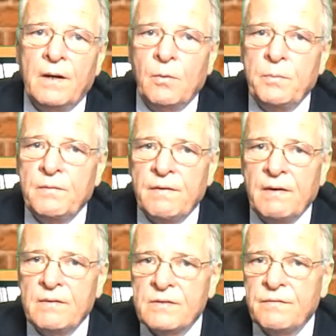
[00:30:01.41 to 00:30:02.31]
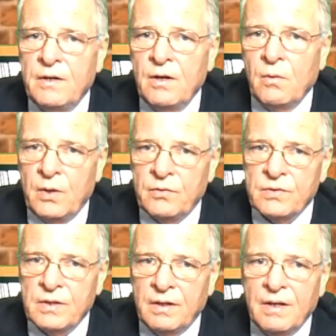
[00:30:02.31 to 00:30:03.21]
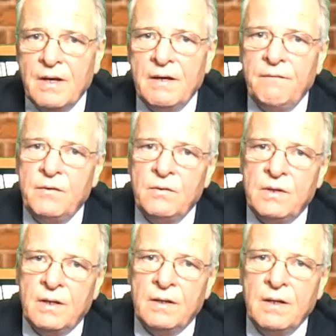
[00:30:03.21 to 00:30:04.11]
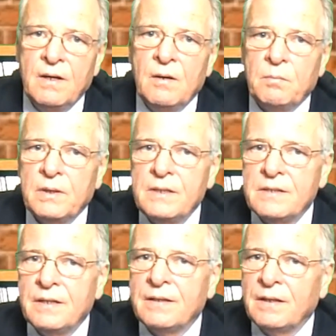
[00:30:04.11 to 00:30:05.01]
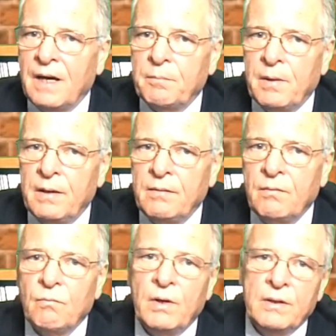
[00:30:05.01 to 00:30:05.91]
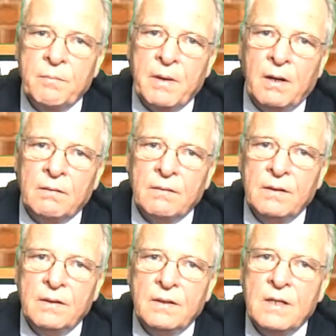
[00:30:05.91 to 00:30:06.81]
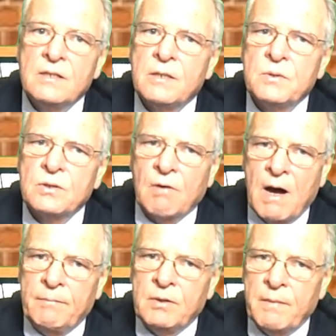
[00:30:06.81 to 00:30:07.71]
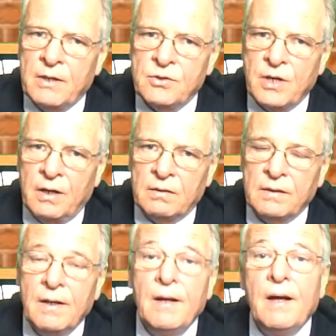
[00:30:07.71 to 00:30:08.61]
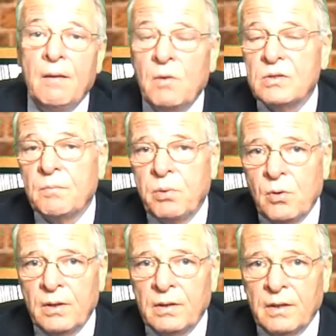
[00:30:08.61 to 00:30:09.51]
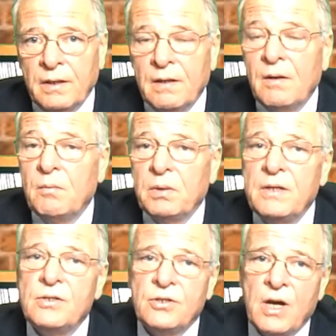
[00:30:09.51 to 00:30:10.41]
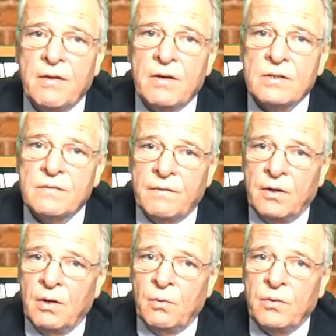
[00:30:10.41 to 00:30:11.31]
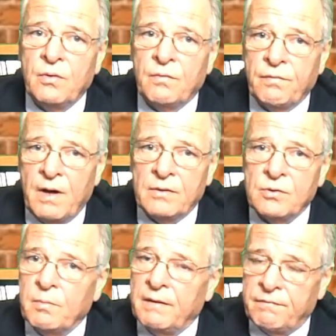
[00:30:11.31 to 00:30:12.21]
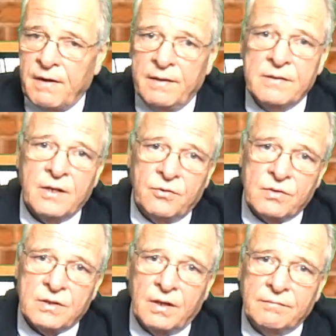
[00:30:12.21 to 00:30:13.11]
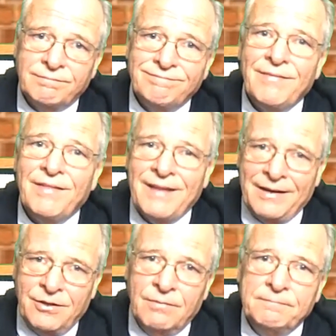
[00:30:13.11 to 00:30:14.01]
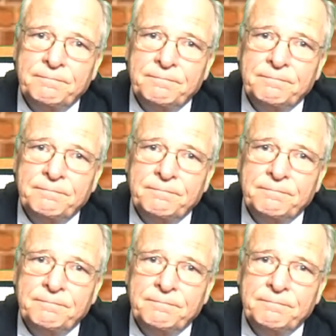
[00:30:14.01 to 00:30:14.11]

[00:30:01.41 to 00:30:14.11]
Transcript: I hope you found this video interesting. If you did, please hit the like button, ring the bell, and subscribe to my channel. And most importantly, please share this video with your friends who might find this interesting. Thank you.